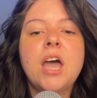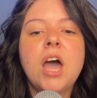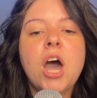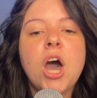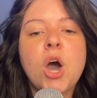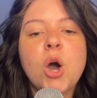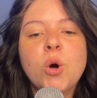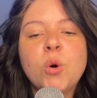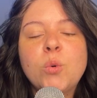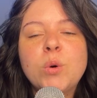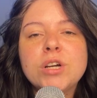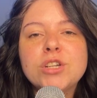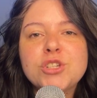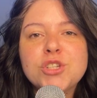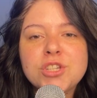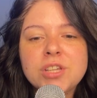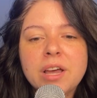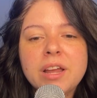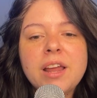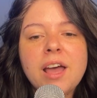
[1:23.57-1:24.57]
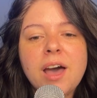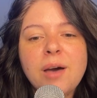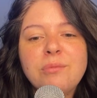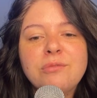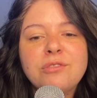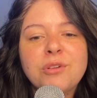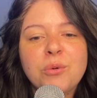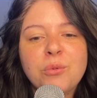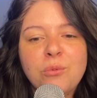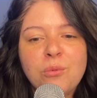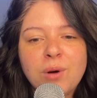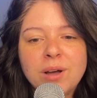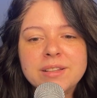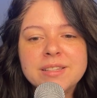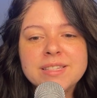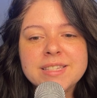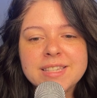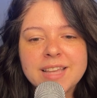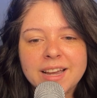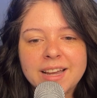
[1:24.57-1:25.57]
Ho, shut up for 1
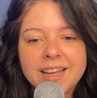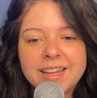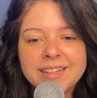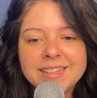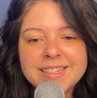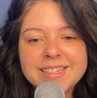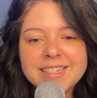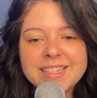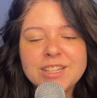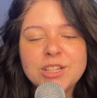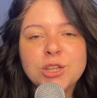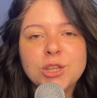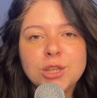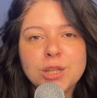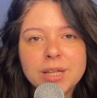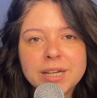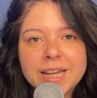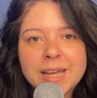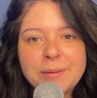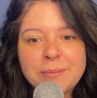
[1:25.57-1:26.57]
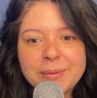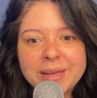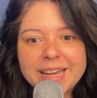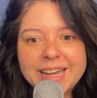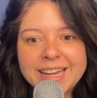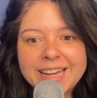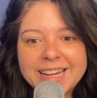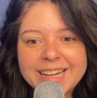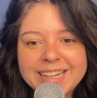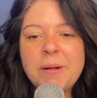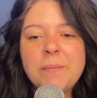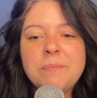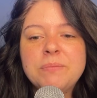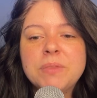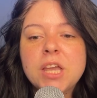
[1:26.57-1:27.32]
second. Look at me.